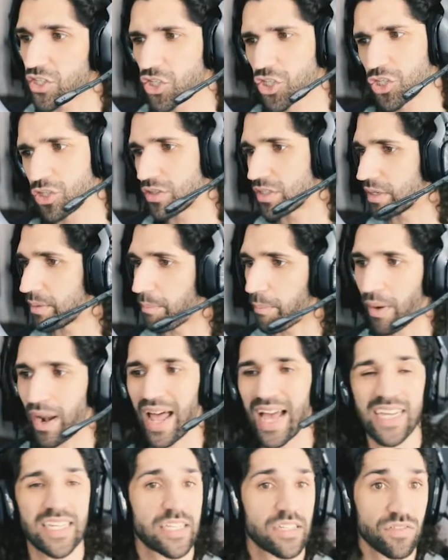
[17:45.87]
Shooting
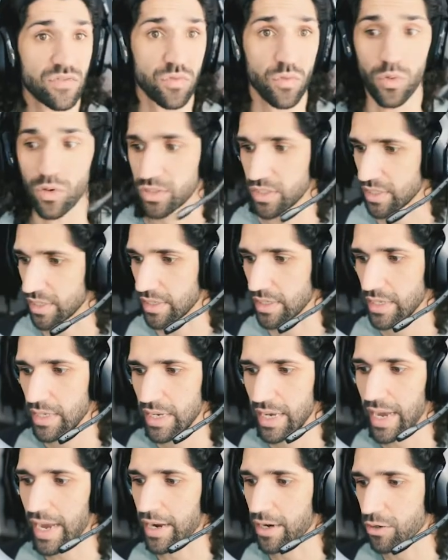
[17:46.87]
blasts of water
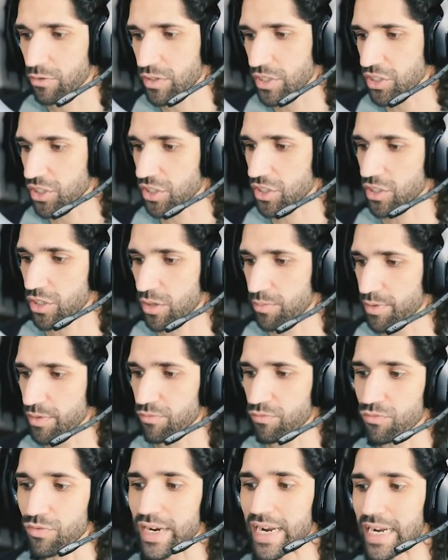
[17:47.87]
at creatures could be
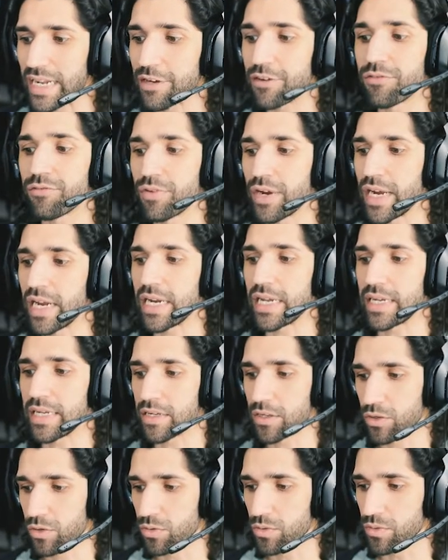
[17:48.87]
really, really
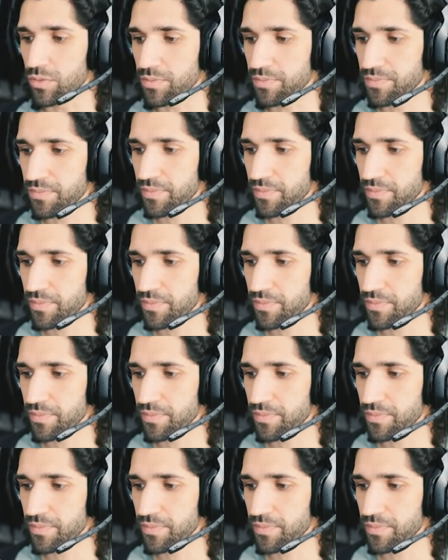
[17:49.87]
cool.